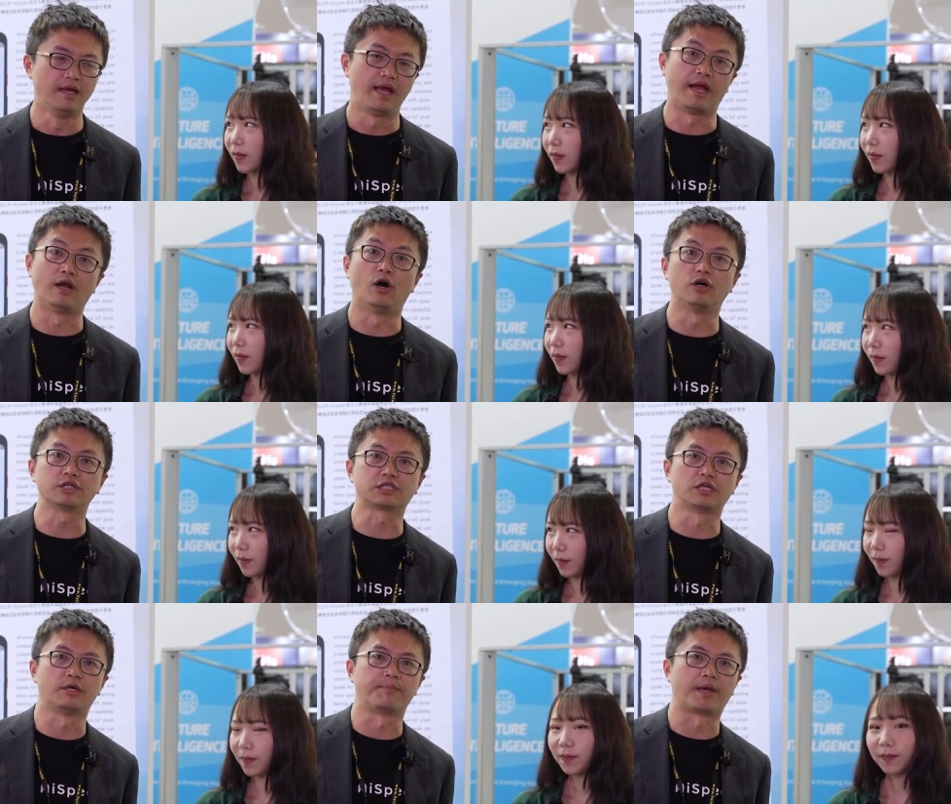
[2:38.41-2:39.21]
Speaker 1: And
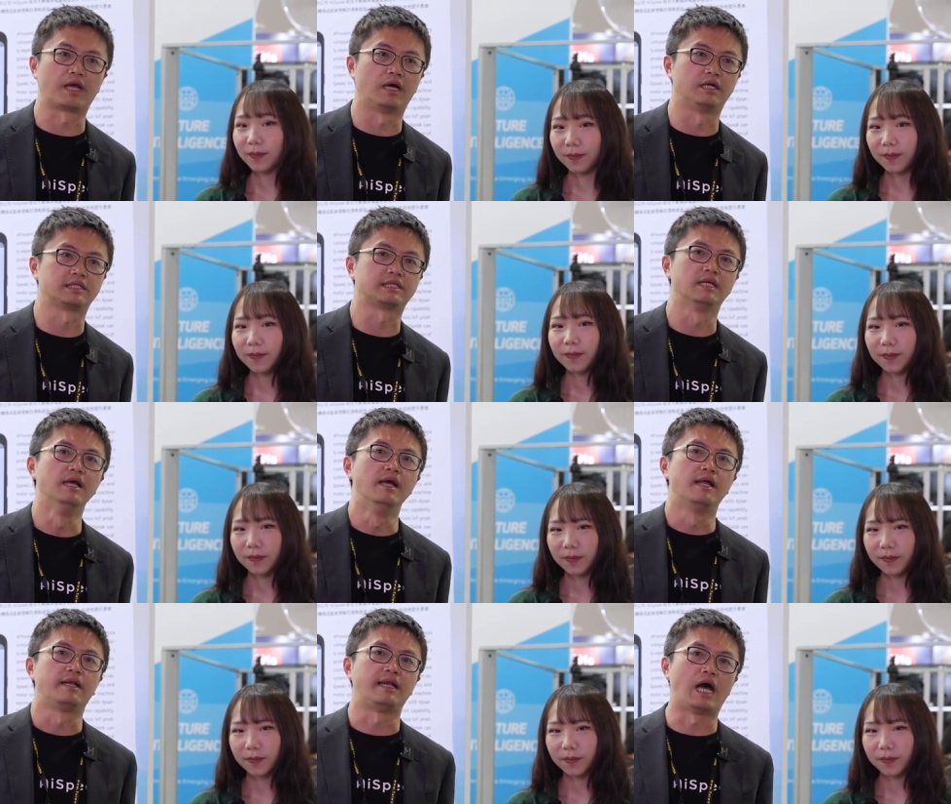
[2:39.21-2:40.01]
also because
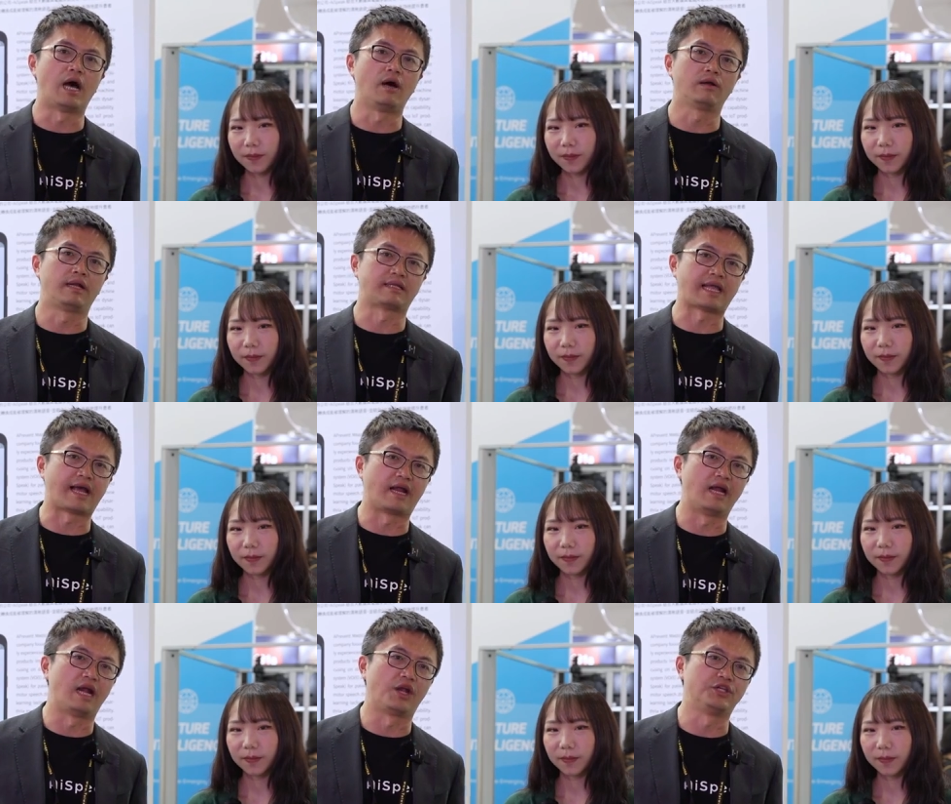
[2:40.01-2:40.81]
now the
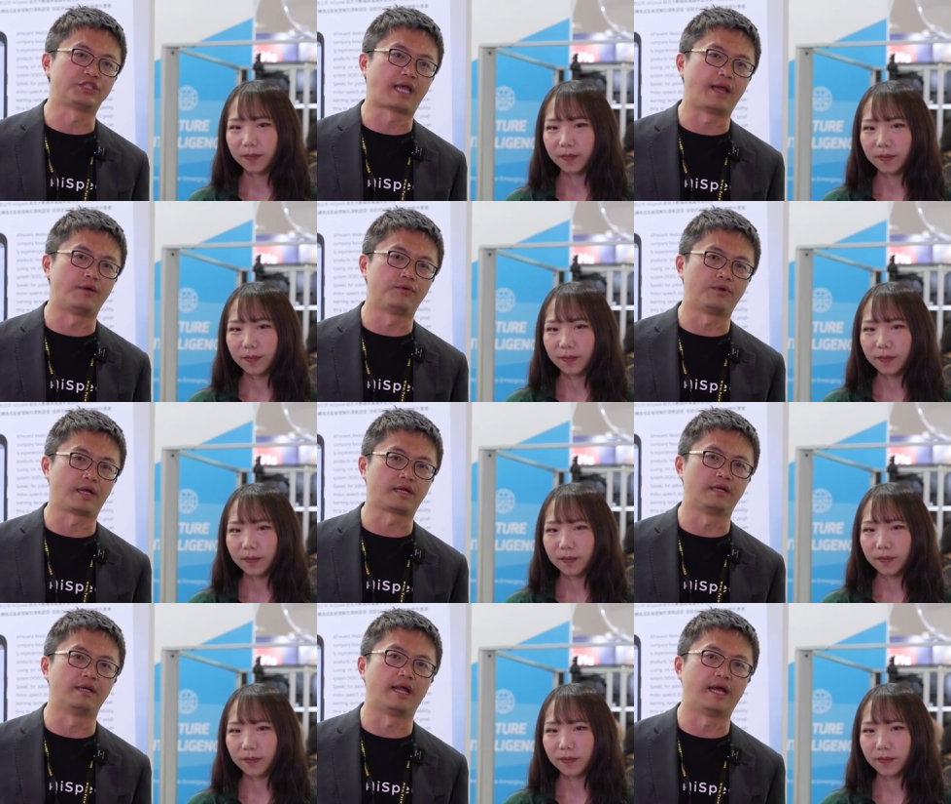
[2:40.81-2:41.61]
technology can
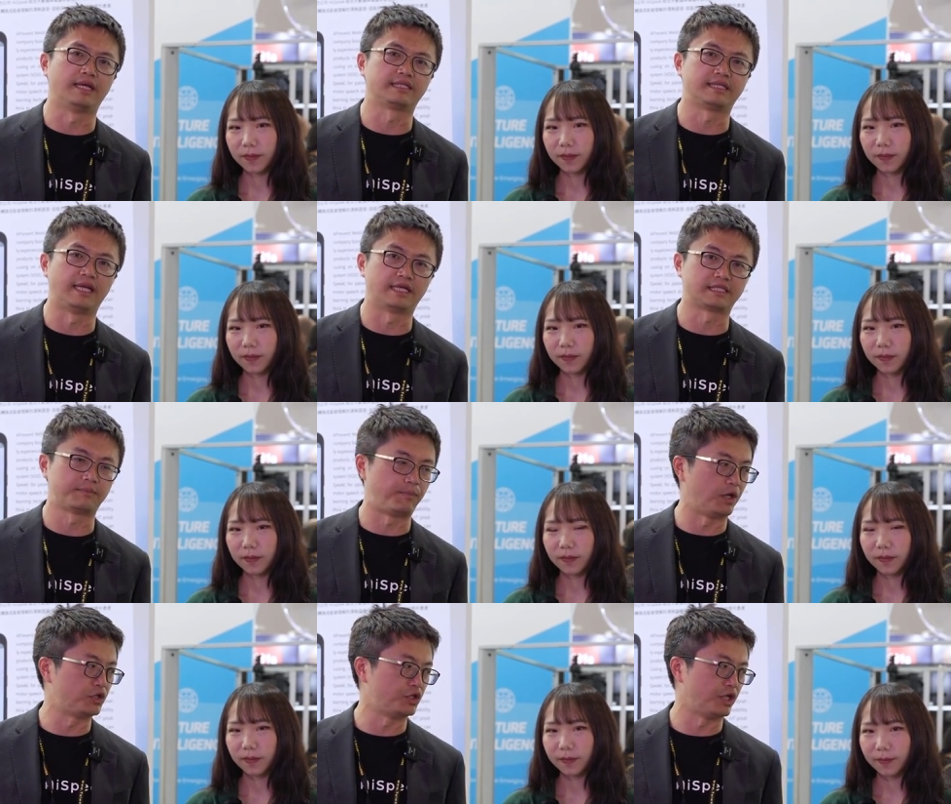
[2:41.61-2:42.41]
recognize their
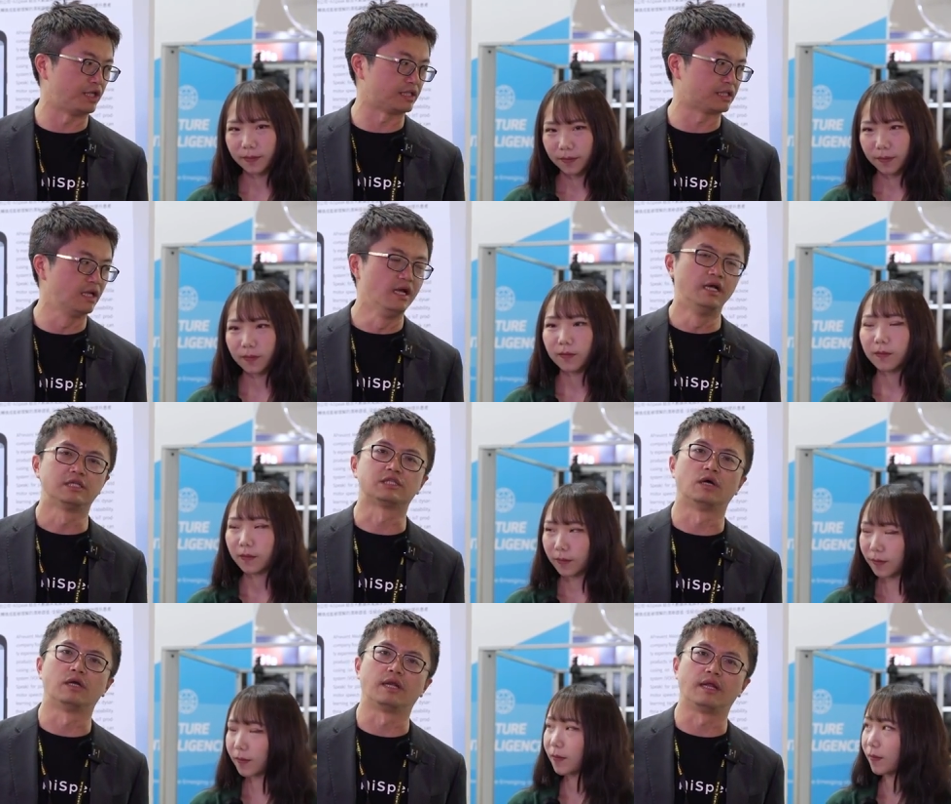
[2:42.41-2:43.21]
speeches.
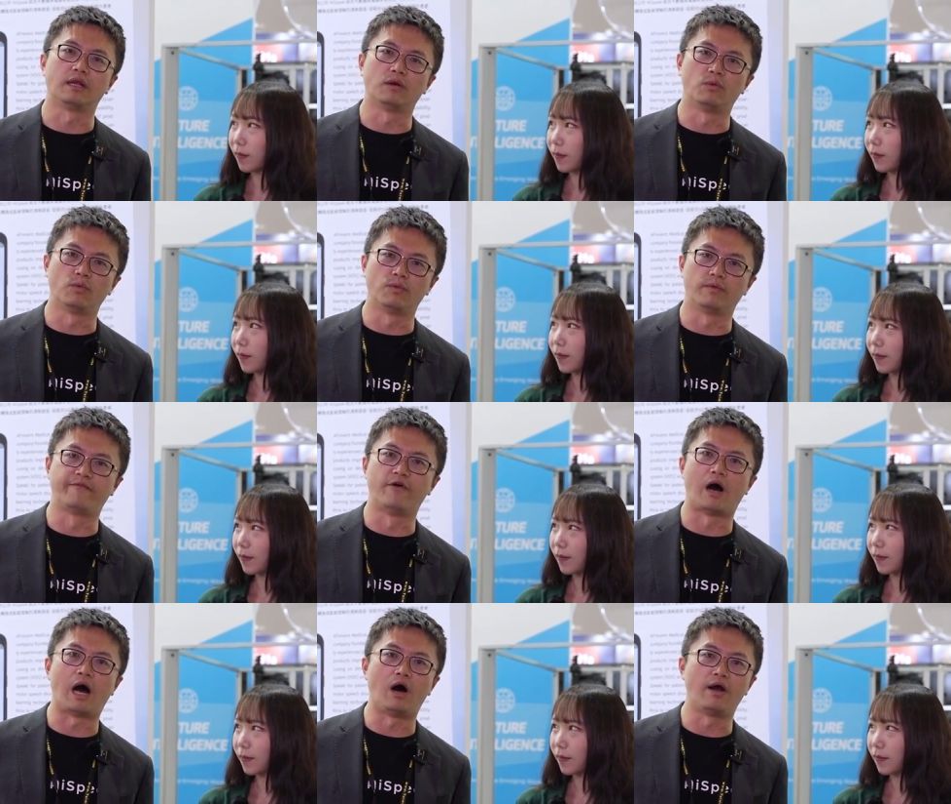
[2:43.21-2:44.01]
So
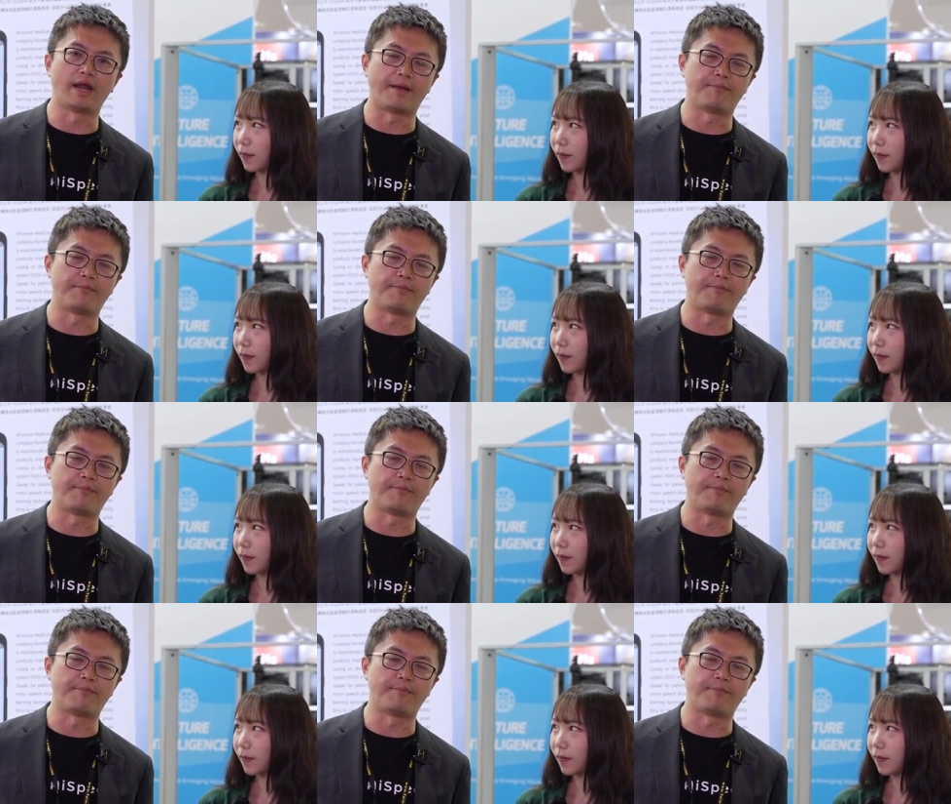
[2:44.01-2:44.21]
for our